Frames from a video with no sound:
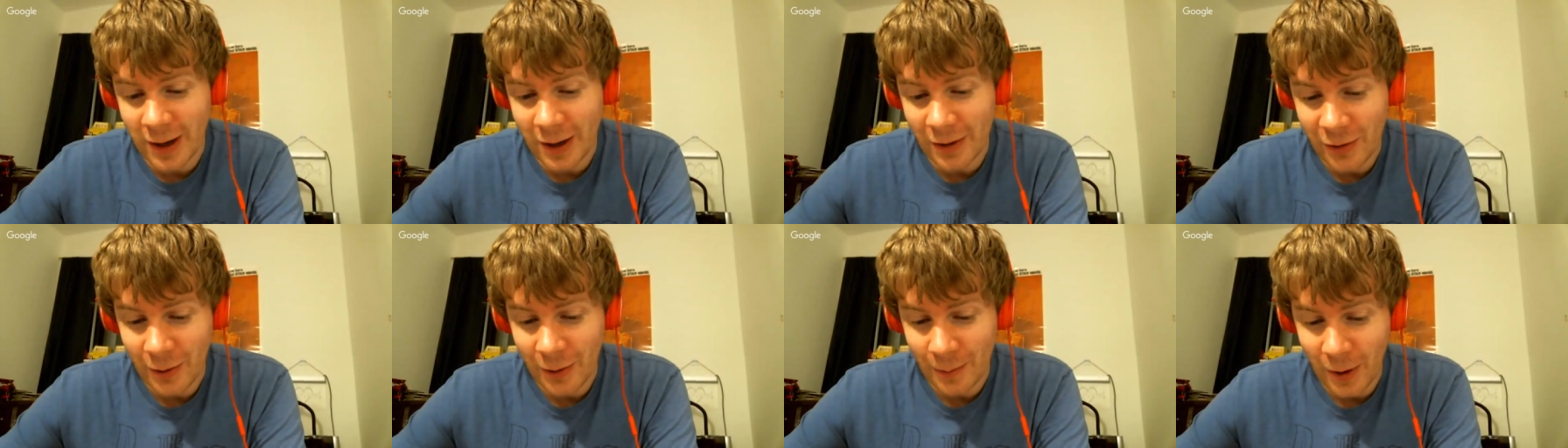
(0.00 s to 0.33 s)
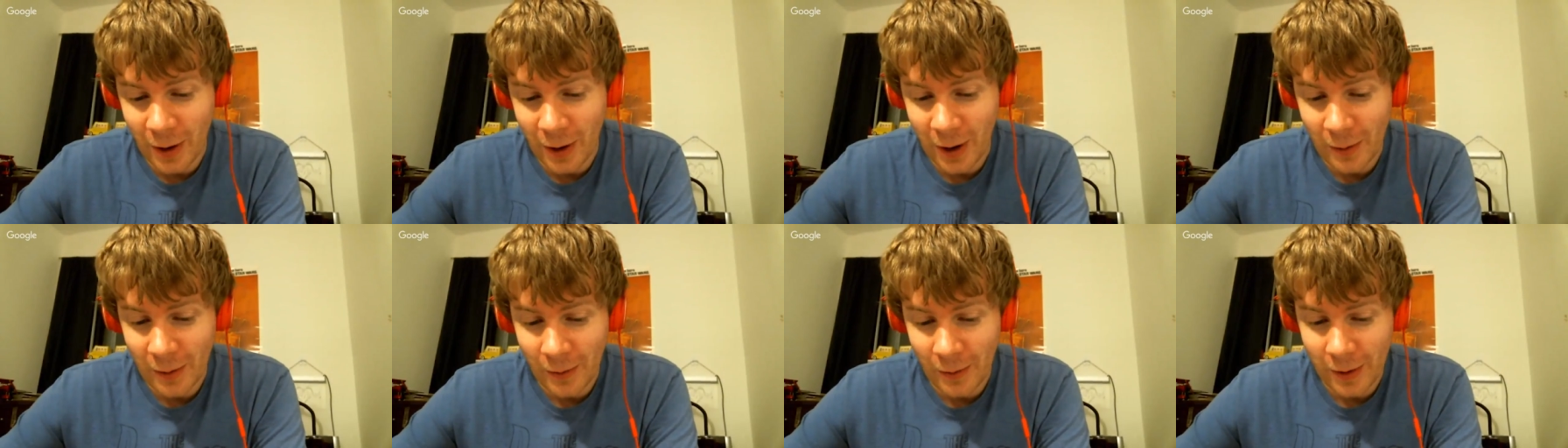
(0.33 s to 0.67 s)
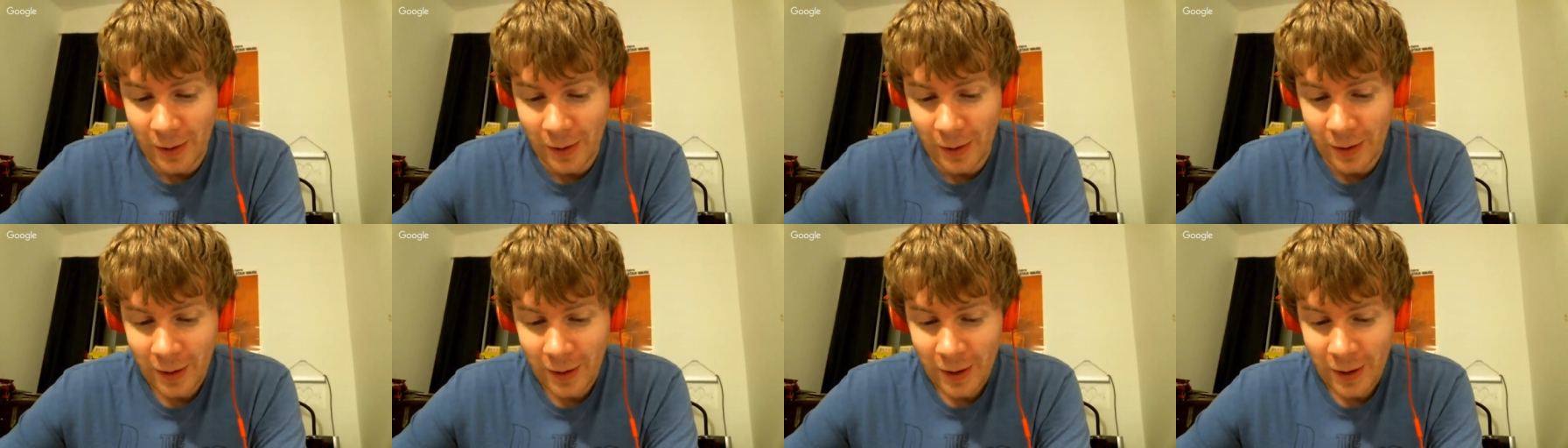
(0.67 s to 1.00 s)
It's the part
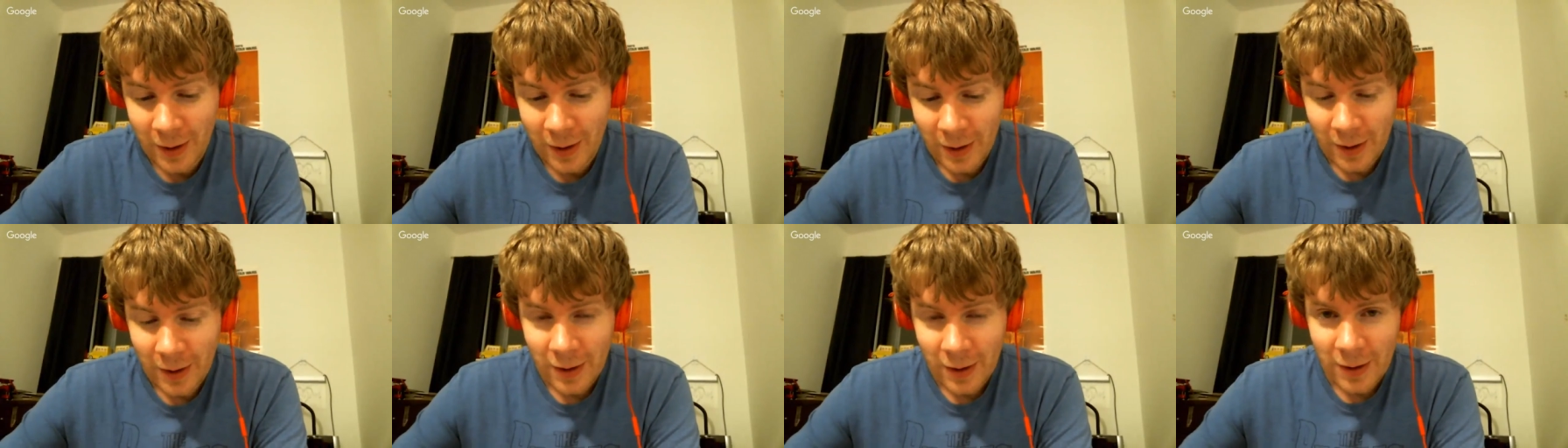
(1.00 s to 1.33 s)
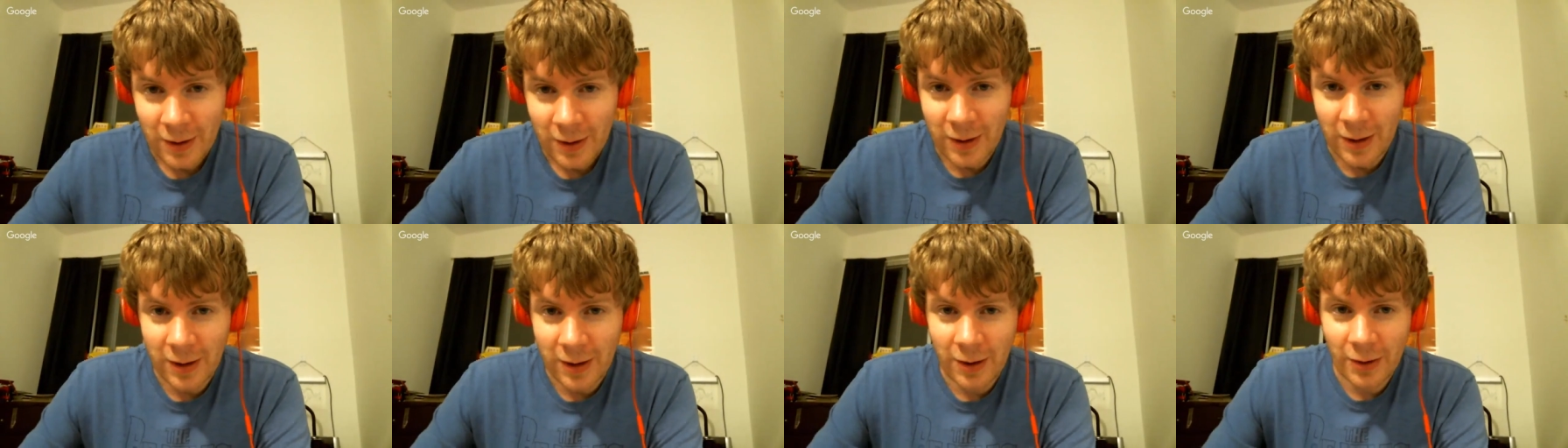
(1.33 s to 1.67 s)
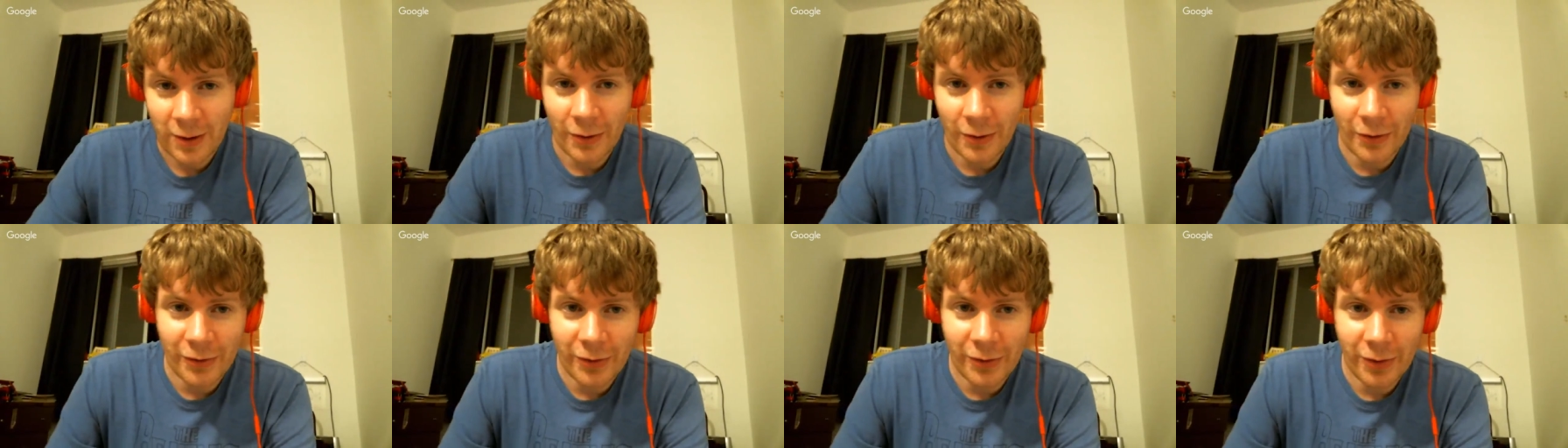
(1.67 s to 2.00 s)
where he
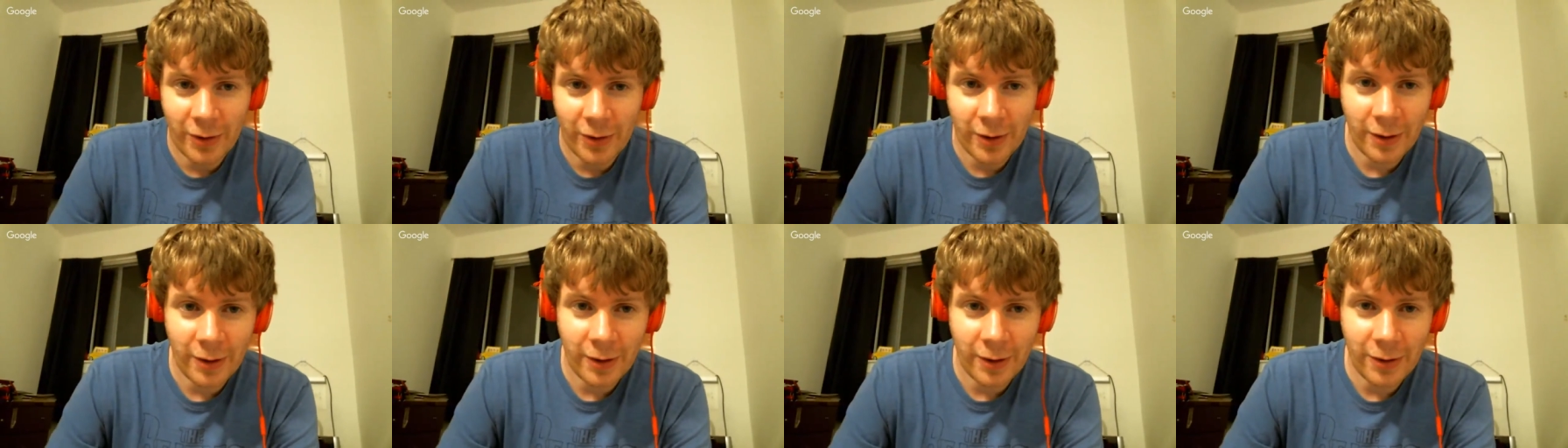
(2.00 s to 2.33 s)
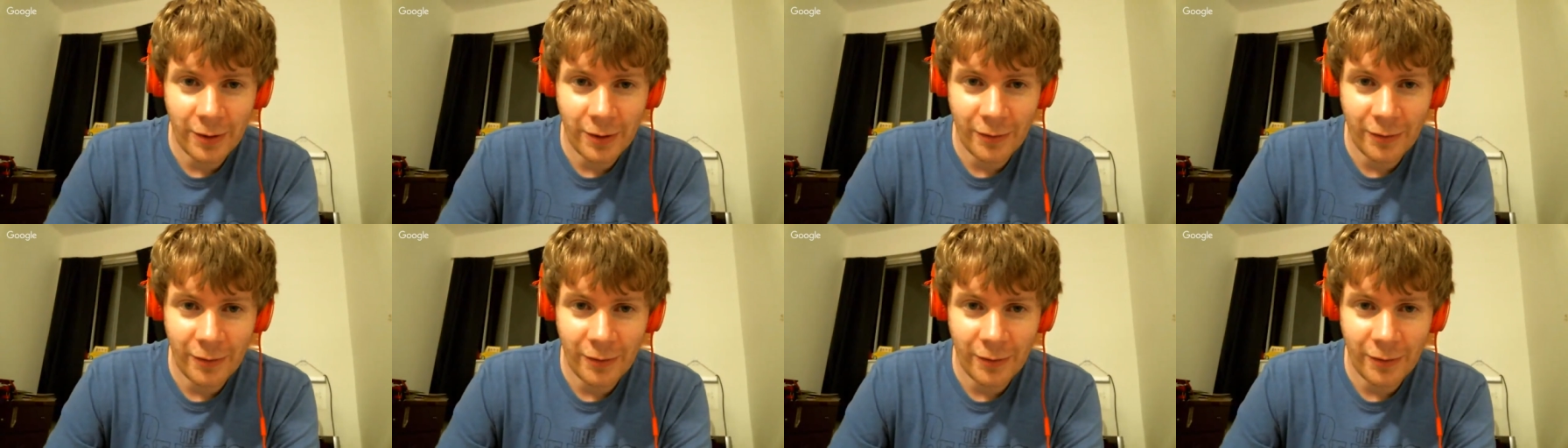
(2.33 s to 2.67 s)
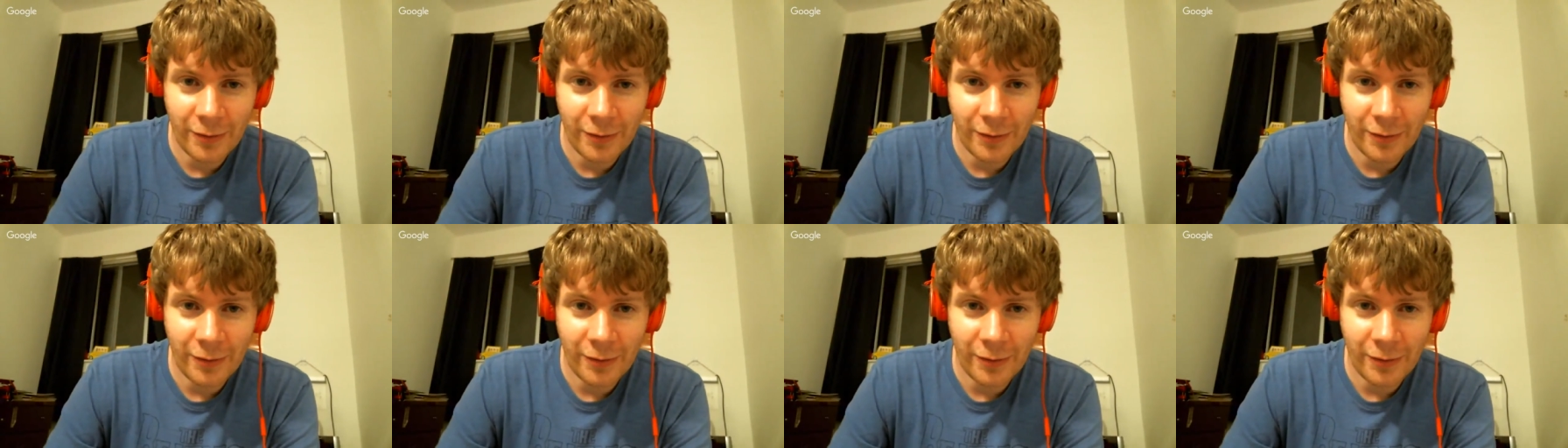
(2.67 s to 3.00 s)
kills the
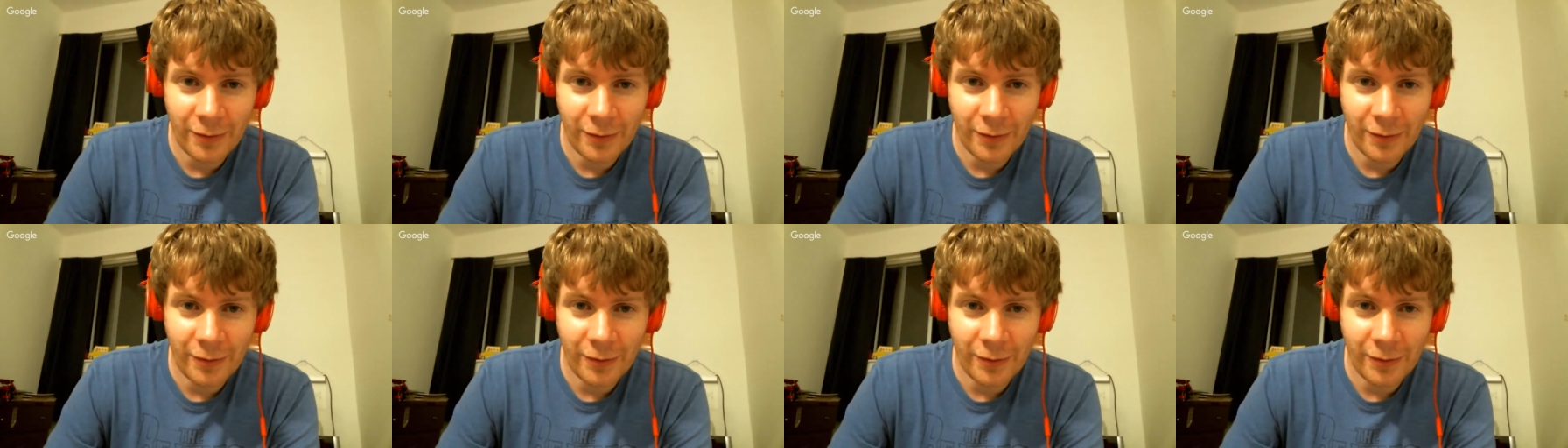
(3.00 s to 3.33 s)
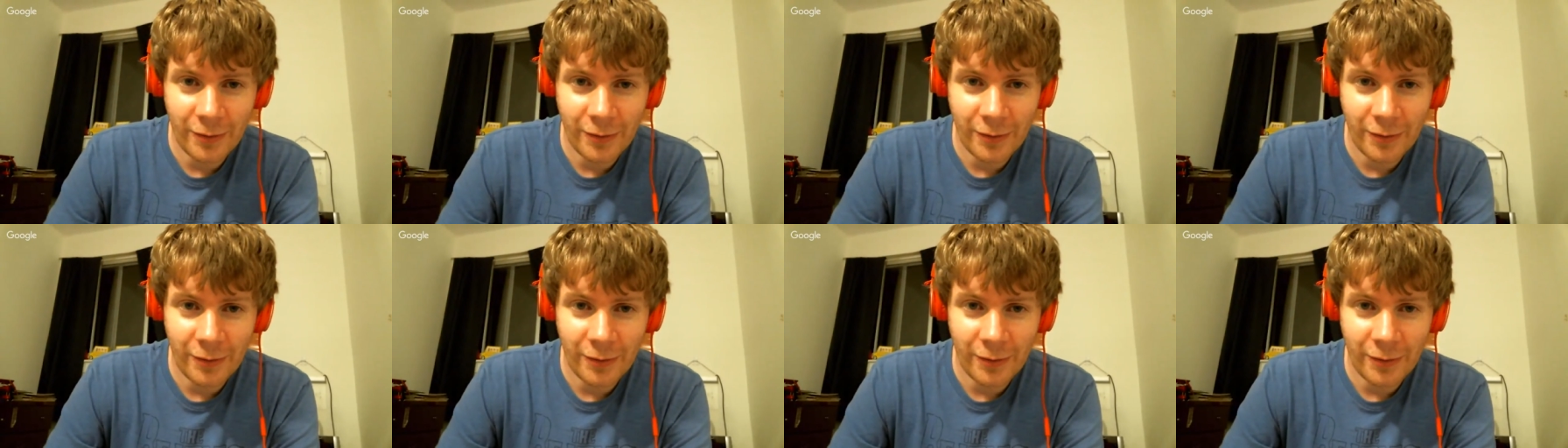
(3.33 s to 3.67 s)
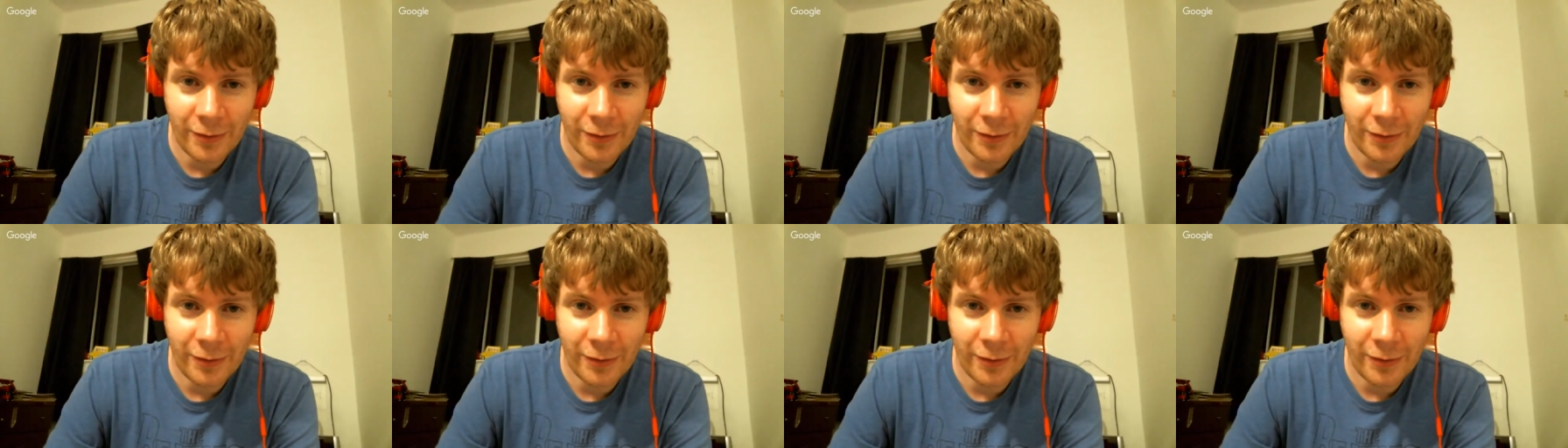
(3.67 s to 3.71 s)
French.